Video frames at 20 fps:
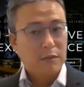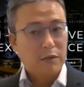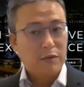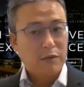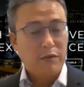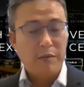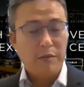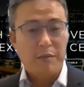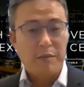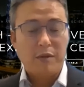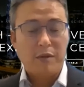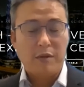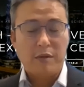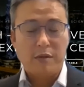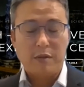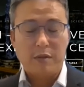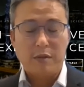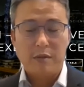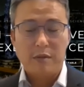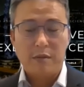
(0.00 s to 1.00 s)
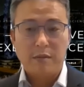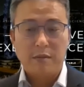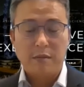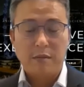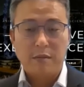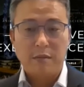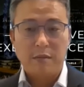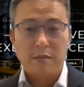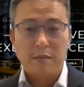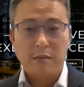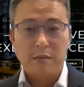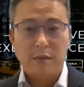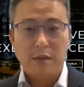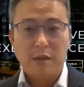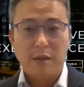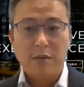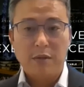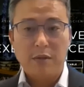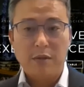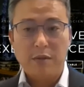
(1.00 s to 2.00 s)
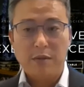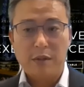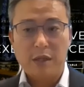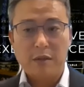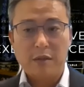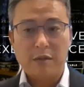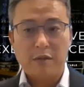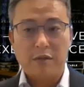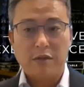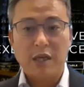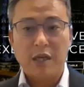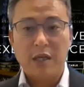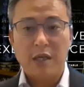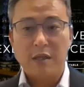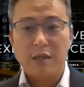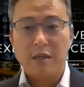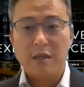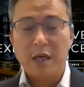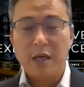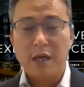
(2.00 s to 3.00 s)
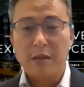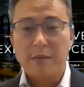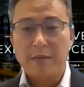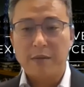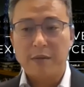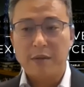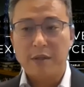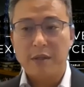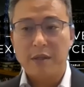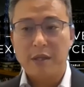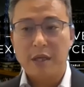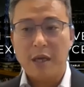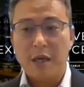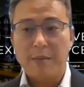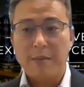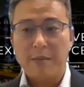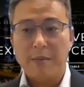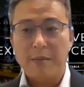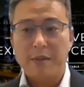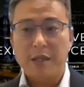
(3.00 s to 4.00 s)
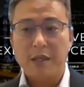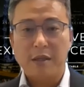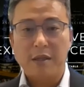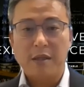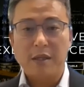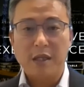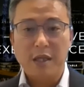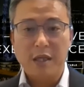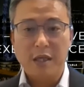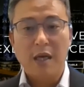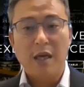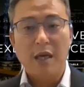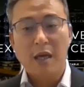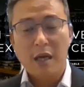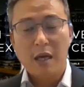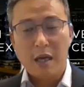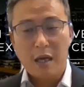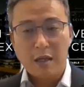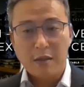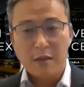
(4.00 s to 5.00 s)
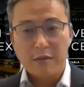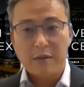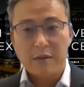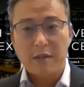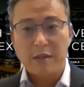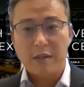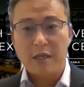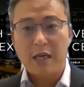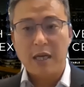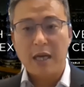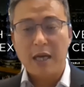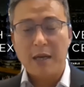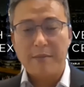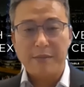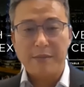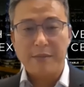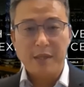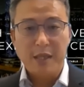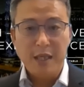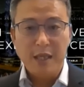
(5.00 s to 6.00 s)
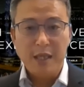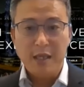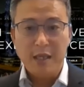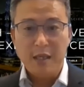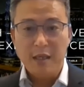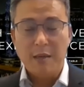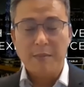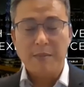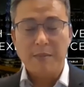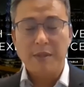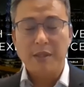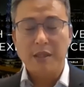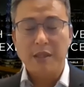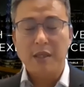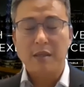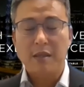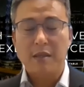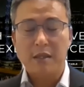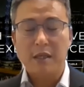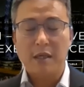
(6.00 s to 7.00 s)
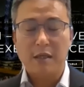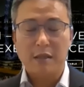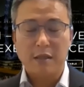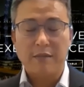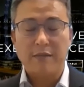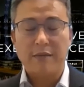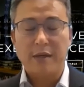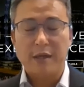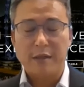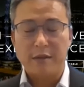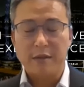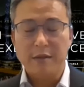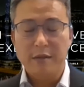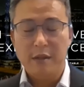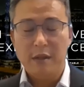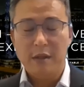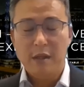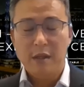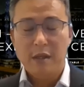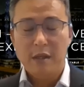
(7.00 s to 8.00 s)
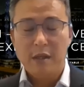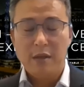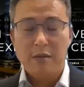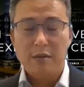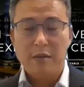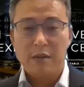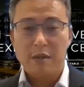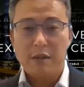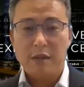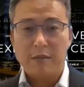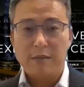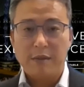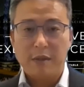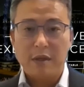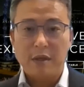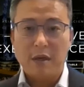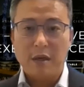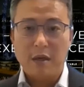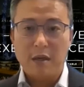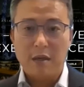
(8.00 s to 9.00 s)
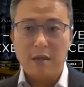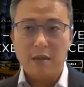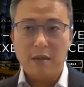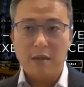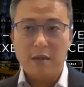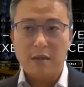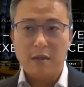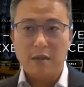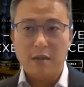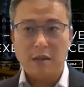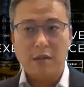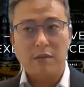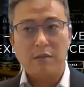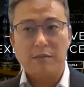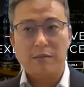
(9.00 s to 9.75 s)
treatment. Also, Dr. Chan is expert in the hepatitis C as well as Hep D, hepatitis Delta virus. He's going to give a talk in a